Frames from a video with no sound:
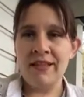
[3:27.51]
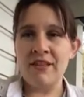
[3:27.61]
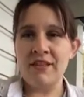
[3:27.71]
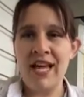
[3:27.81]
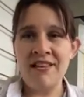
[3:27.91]

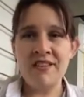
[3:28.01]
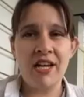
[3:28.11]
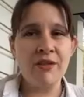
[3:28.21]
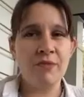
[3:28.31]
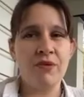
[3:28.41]
Now the last
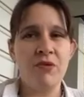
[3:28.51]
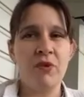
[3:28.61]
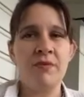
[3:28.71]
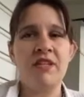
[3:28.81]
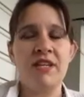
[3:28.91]
type of
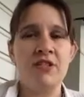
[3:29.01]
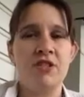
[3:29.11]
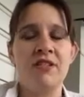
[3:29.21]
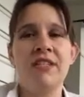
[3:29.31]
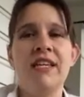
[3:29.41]

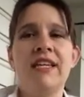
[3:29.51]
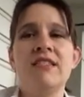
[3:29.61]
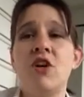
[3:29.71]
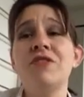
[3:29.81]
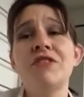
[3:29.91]
ornamentation
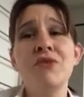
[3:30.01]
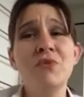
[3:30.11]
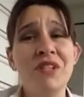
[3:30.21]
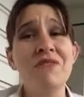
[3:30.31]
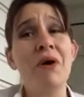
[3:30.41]
is also
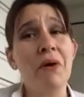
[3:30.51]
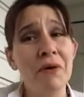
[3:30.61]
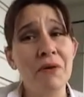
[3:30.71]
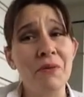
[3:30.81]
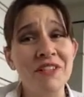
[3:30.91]
one of the
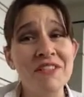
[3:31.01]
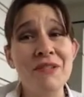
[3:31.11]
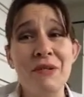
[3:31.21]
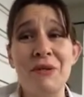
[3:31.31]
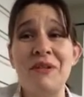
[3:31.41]
harder ones
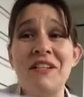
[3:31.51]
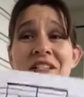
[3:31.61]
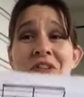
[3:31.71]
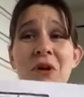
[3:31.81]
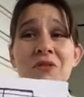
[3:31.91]
to learn, and
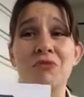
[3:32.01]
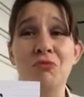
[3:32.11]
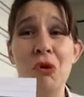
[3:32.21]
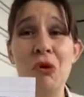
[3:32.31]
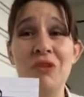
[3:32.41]
it's called a
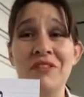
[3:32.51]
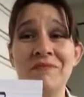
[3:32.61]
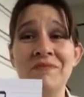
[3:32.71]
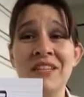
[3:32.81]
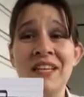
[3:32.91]
roll.
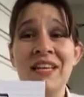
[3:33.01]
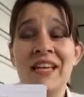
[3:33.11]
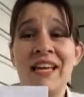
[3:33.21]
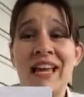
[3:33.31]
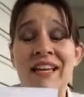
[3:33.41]

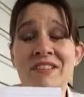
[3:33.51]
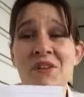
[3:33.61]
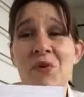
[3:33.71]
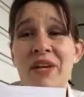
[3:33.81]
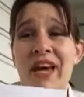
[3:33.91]
And
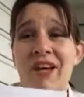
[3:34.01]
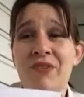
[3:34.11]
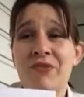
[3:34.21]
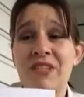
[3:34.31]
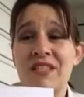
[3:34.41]
so we
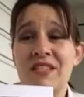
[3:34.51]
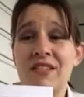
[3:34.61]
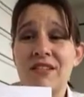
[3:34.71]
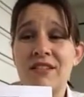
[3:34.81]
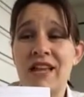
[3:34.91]
have
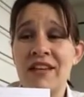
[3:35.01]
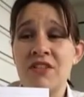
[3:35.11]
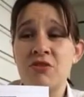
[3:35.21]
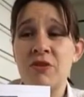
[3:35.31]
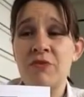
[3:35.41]
this
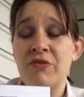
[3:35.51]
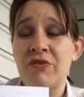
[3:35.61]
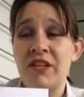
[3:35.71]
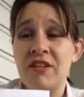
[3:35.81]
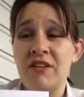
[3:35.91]
nice triplet
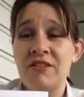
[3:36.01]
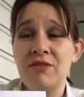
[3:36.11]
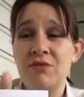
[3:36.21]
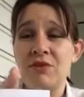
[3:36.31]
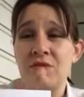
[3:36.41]
figure,
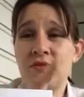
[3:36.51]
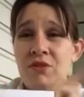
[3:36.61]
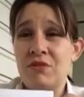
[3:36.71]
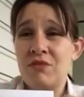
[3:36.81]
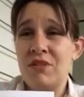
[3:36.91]
doot, doot,
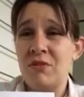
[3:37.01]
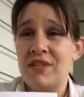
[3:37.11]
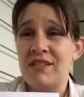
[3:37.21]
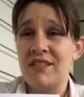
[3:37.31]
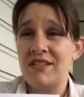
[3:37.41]
doot,
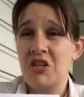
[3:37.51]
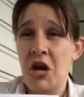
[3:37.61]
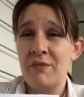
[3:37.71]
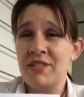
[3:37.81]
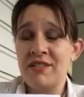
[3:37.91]
that's
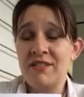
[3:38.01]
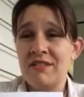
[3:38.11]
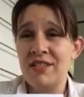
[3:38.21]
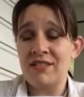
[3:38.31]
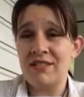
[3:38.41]

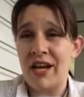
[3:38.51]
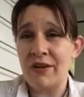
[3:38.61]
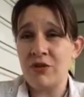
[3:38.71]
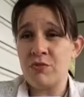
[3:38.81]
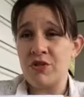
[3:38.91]
common in
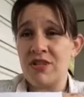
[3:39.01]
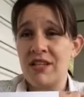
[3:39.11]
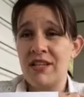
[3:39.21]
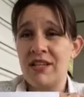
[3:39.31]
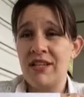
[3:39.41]
Irish
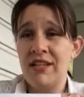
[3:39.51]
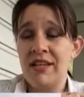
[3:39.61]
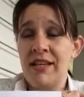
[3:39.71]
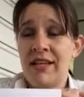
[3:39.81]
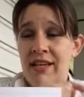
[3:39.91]
music,
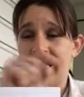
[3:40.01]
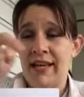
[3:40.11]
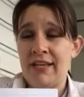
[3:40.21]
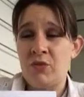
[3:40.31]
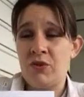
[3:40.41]

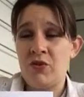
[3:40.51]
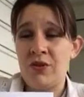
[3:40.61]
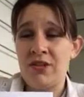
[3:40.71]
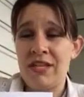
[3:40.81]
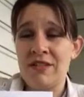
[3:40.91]
and we're
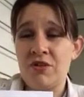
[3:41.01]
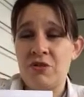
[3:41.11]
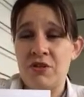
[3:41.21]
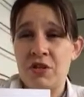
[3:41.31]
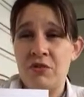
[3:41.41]
going to
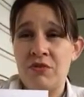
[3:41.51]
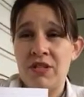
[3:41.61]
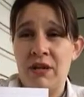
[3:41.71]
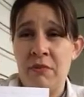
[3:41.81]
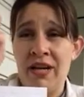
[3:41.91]
insert a note
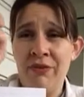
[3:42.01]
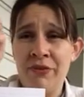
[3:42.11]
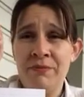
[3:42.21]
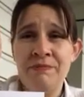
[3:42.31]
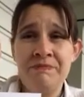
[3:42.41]
above